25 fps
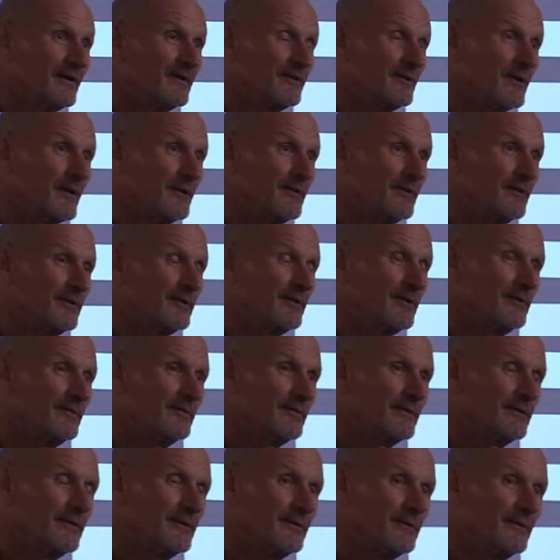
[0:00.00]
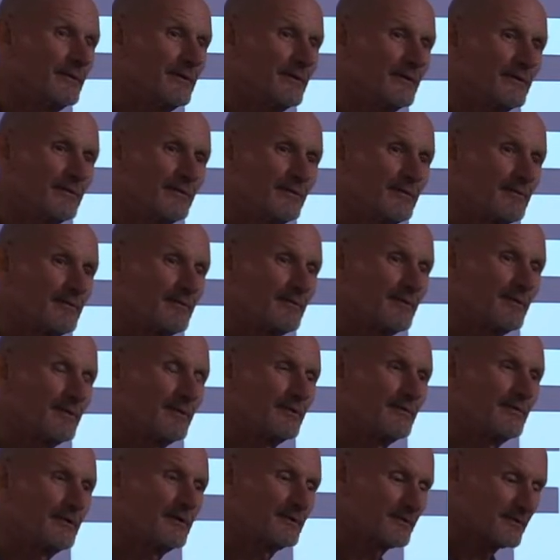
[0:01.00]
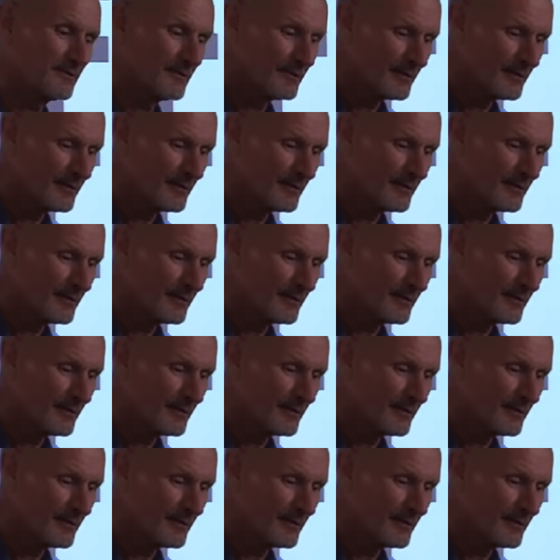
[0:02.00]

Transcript: You know, in, uh, there's a